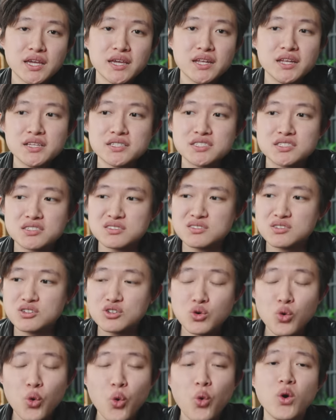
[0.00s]
It is
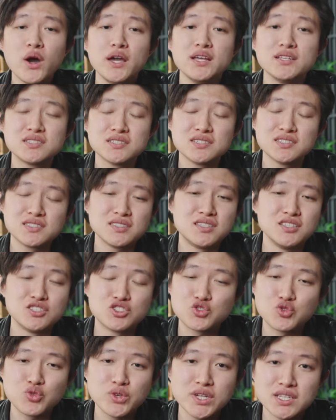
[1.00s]
quite the
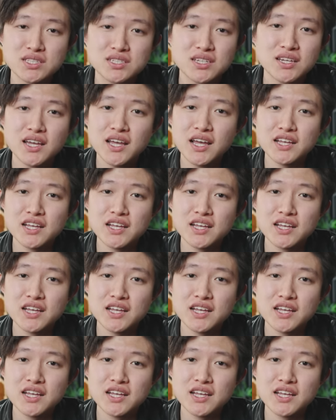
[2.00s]
treat,